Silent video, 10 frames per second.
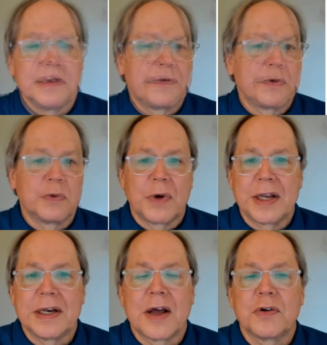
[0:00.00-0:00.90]
but for
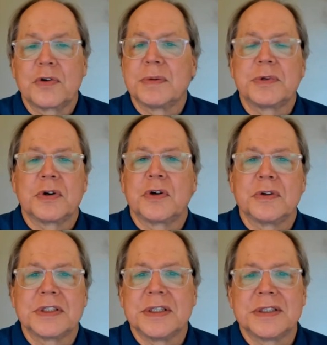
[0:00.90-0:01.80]
right now,
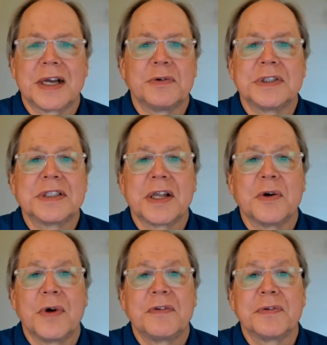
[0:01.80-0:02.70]
cryptocurrencies, I would
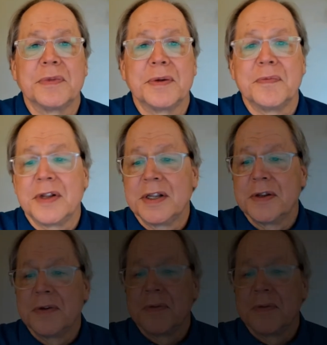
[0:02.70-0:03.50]
stay away from them.